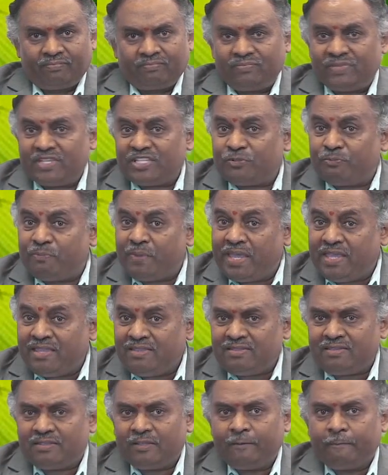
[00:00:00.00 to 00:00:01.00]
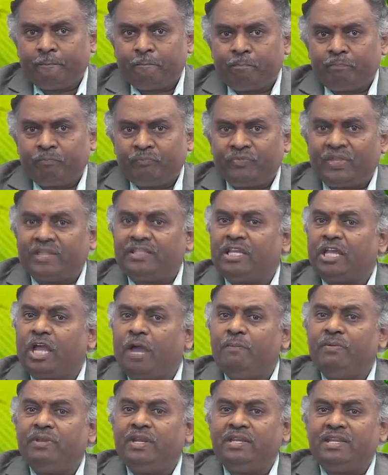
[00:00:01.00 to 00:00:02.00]
This means that the
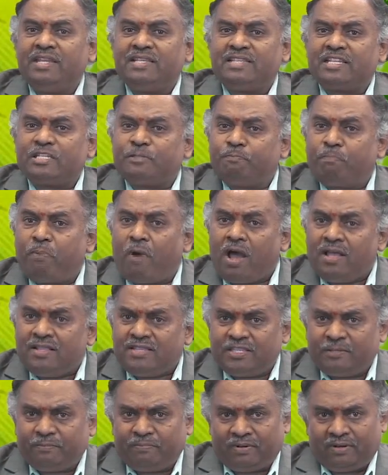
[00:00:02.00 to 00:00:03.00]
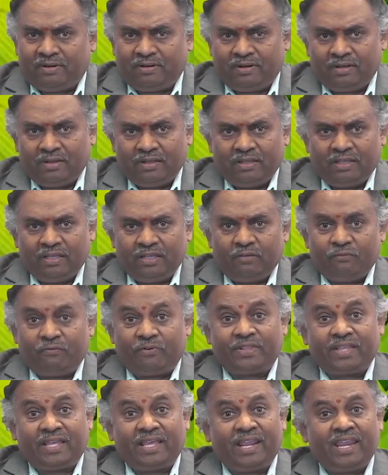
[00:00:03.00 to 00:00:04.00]
community is responsible
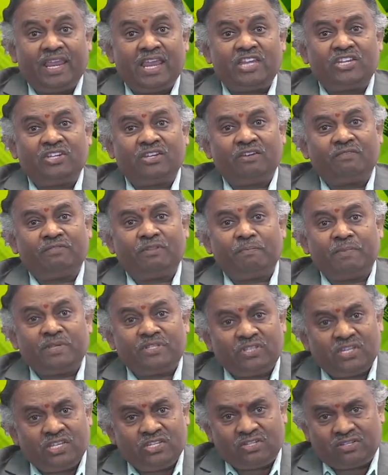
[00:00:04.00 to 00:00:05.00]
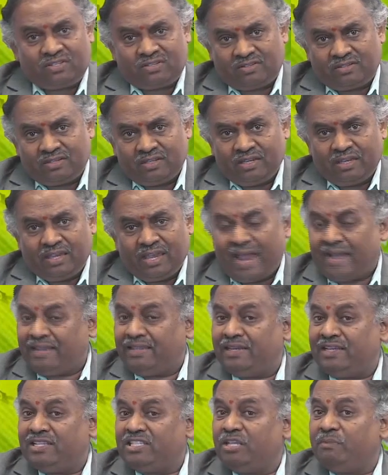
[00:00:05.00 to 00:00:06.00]
for the creation of the messages and
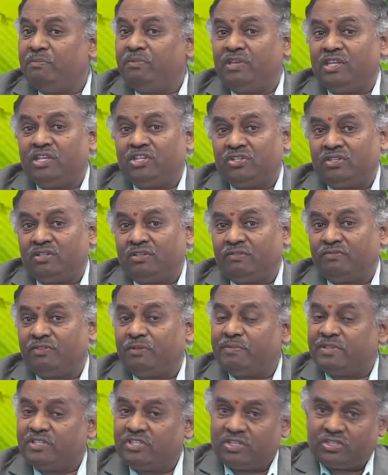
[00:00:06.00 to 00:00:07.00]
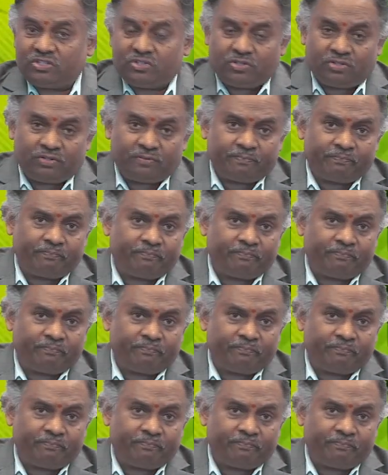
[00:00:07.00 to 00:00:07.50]
the dissemination of the message.